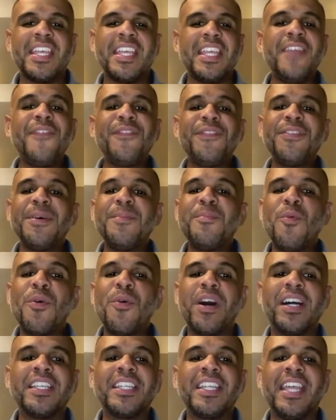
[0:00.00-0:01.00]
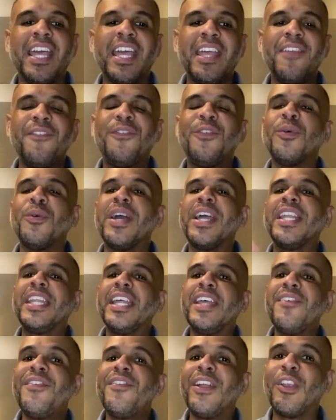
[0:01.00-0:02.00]
If someone gave you an
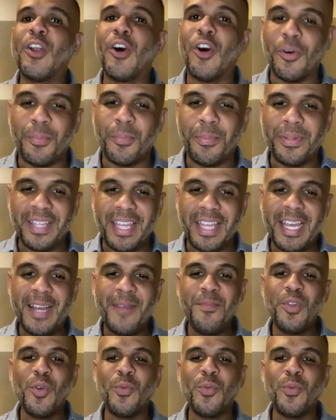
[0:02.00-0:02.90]
envelope, yeah,